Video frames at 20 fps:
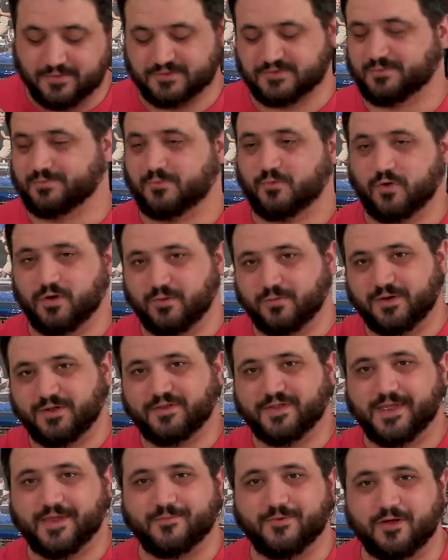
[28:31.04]
there's more
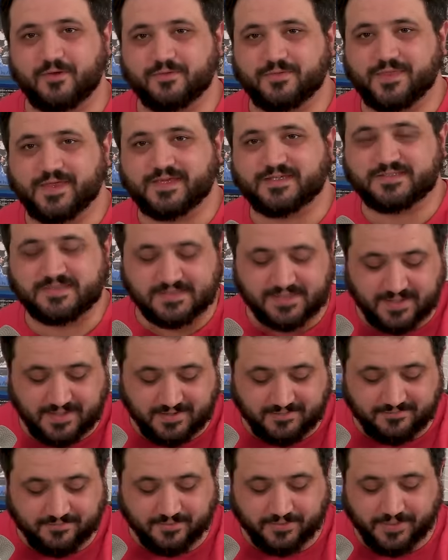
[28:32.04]
will they, won't they
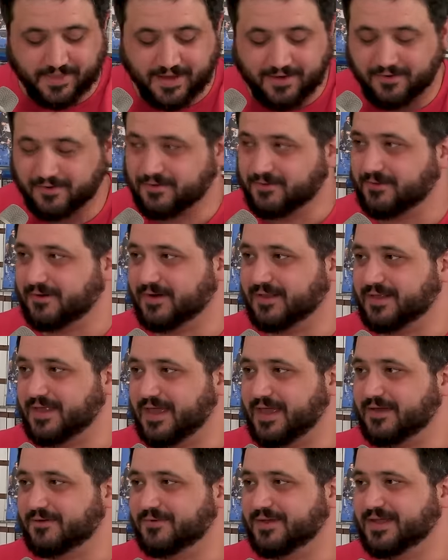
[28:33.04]
stuff with Aragorn and
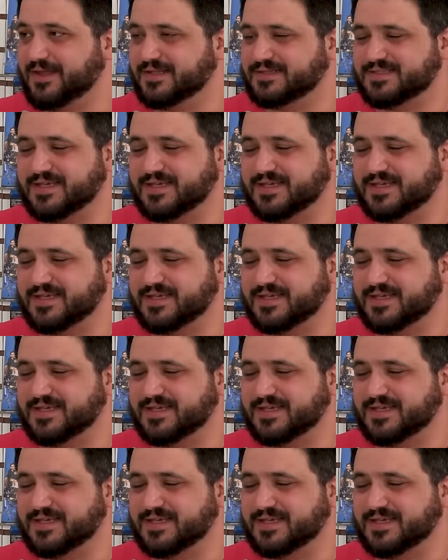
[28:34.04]
Éowyn.